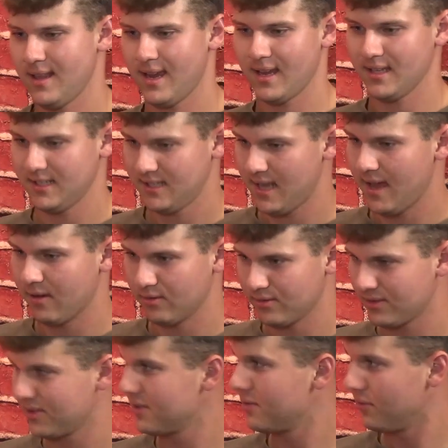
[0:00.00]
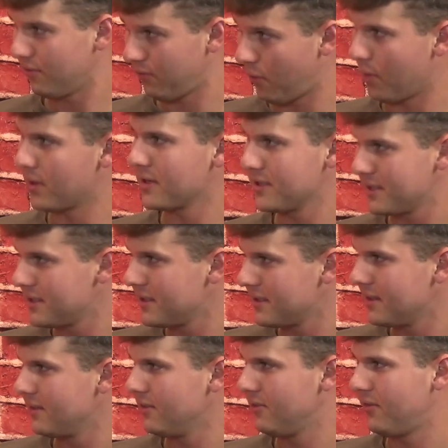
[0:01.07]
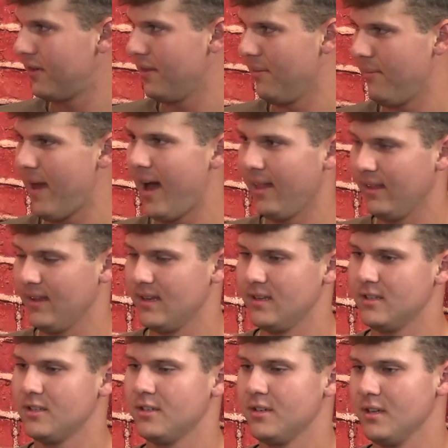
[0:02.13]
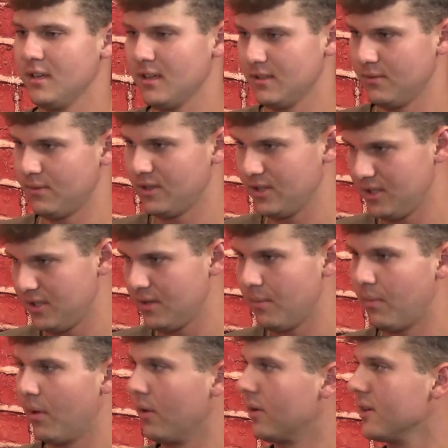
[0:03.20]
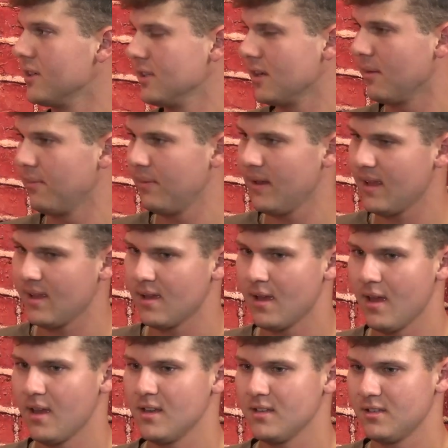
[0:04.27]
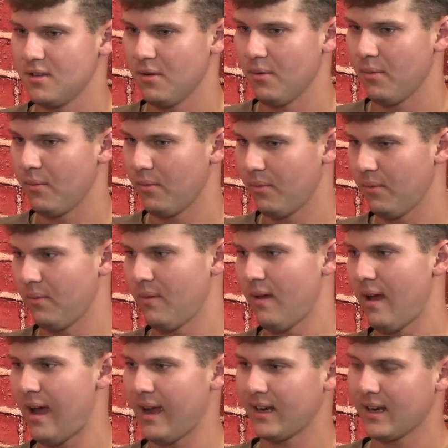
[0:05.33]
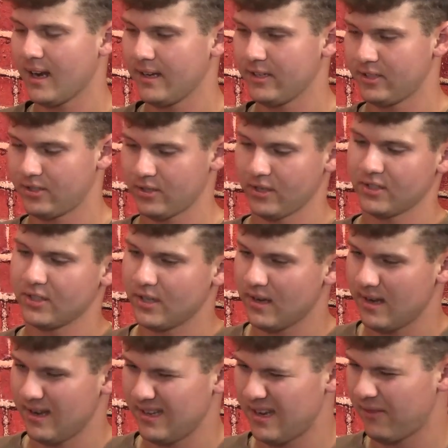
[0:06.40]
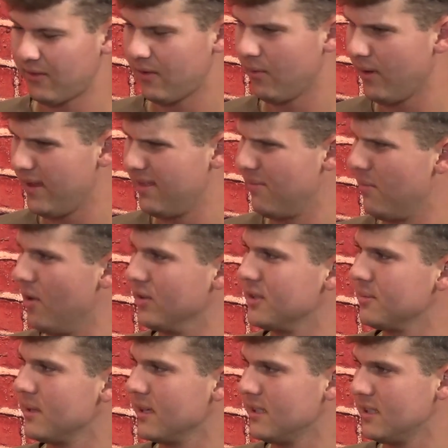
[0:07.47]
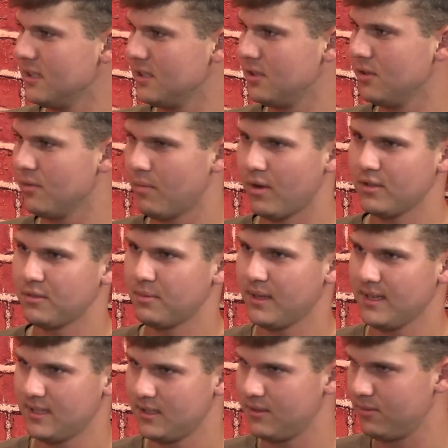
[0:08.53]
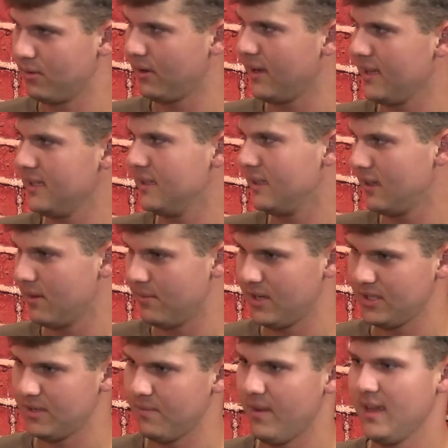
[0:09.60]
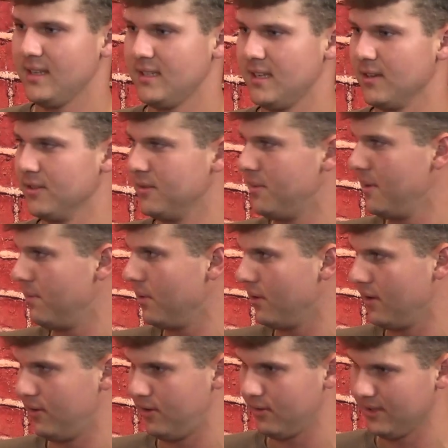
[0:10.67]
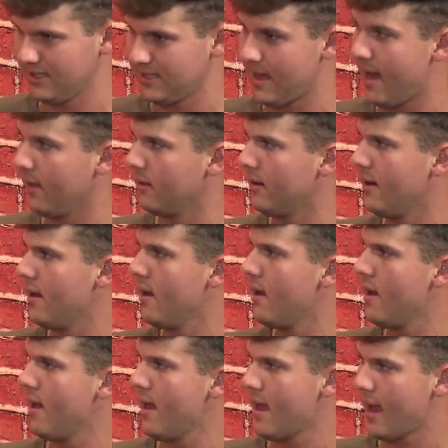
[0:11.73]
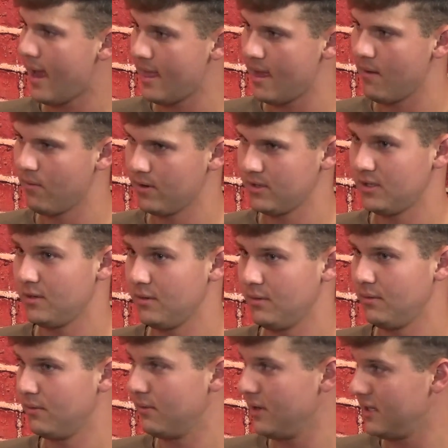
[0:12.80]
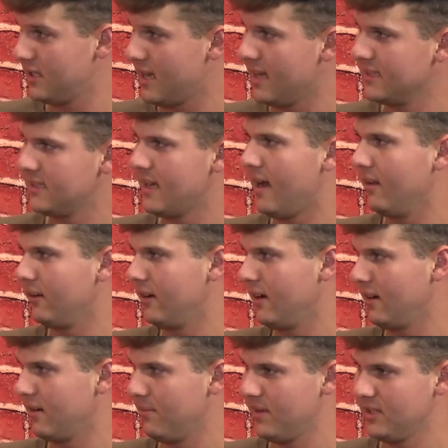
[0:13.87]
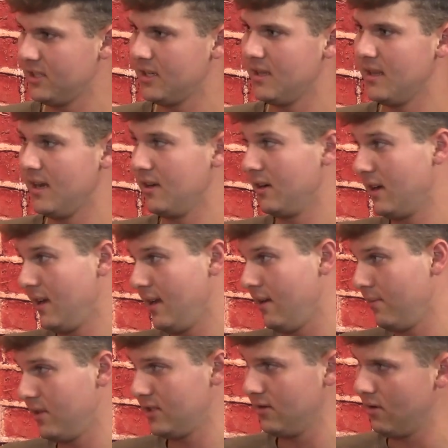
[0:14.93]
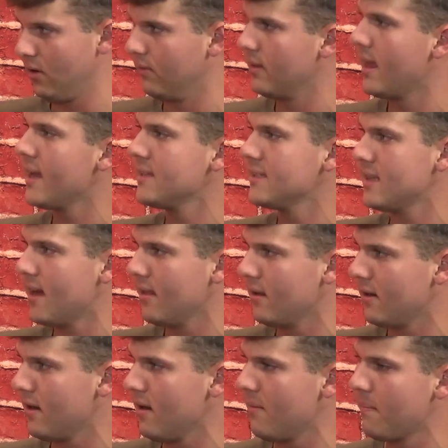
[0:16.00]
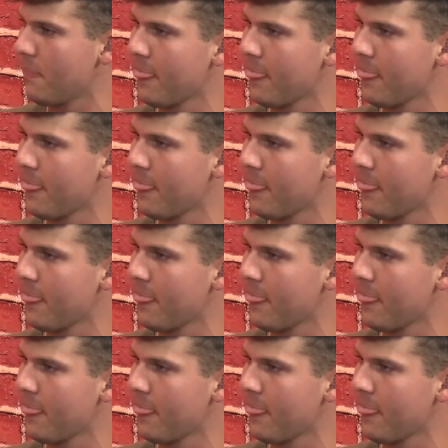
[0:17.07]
like a sales force for the pallet industry because we're just a brokerage company. So I kind of structured it in a different way than most places do. Most places will get commission-based salespeople. They'll do a salary. And then once you reach that salary and commission, then you're getting commission over that salary.